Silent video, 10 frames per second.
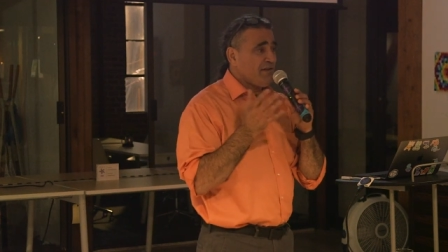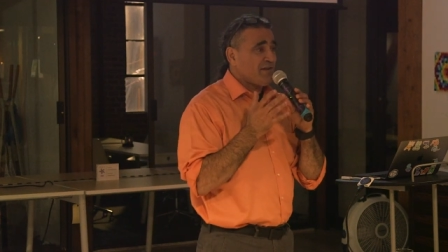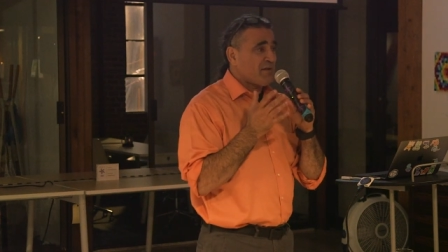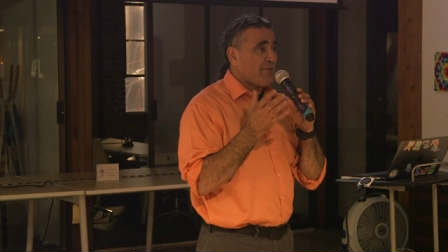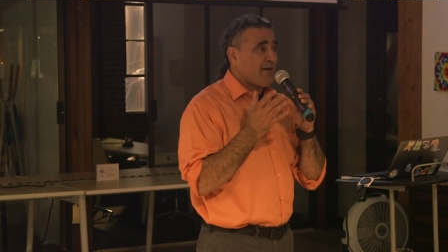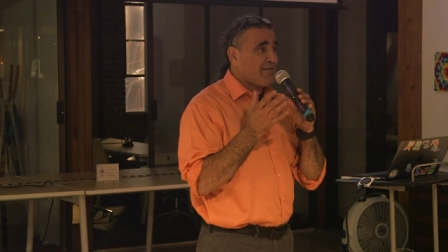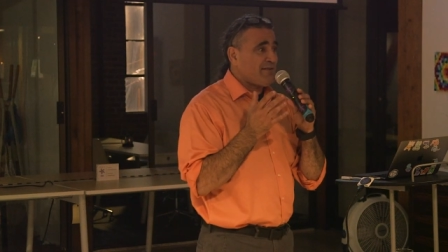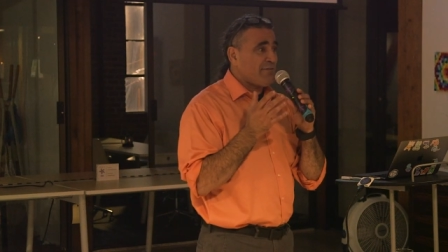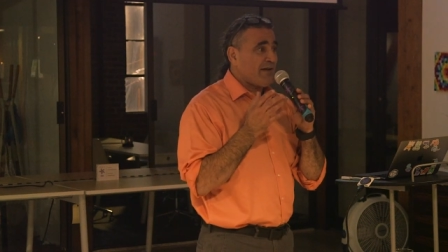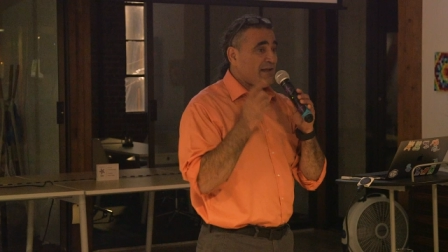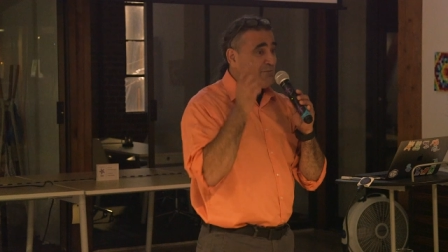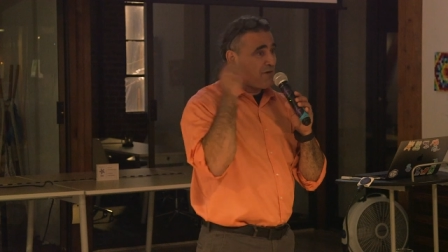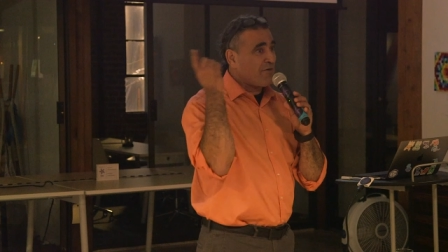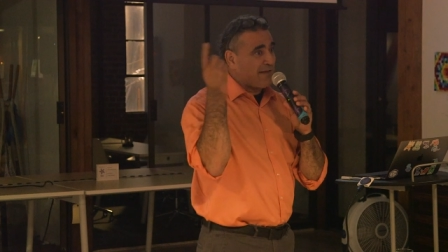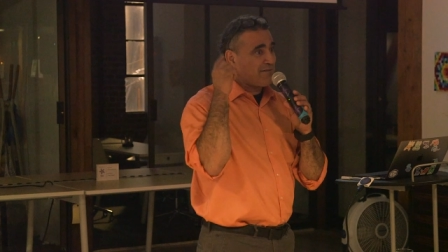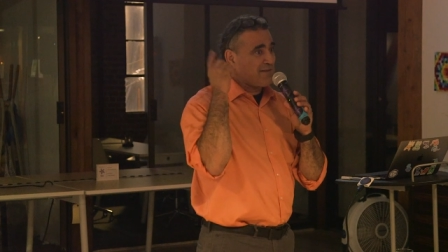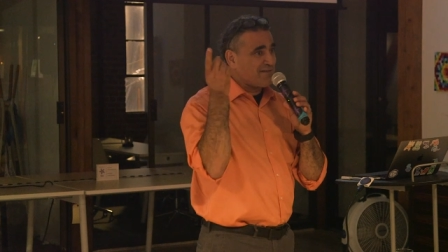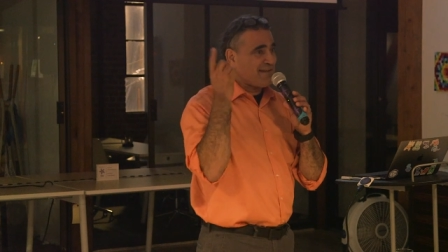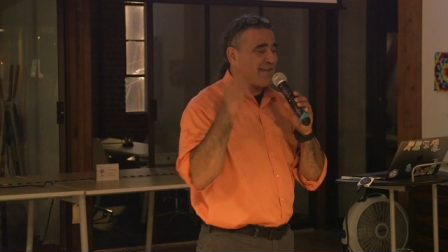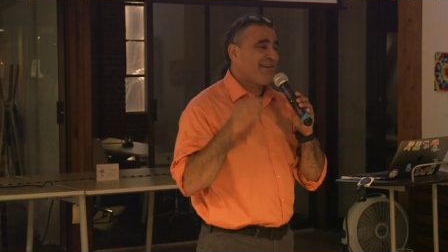into proximity. We call that
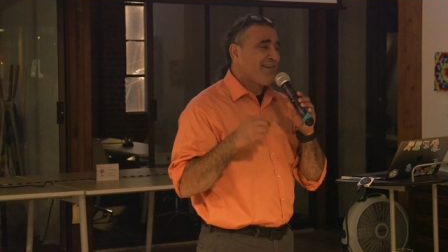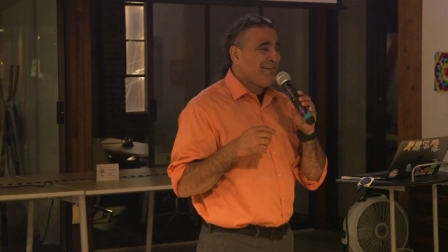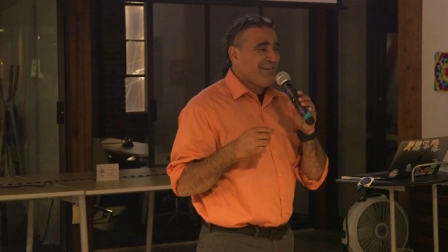listening.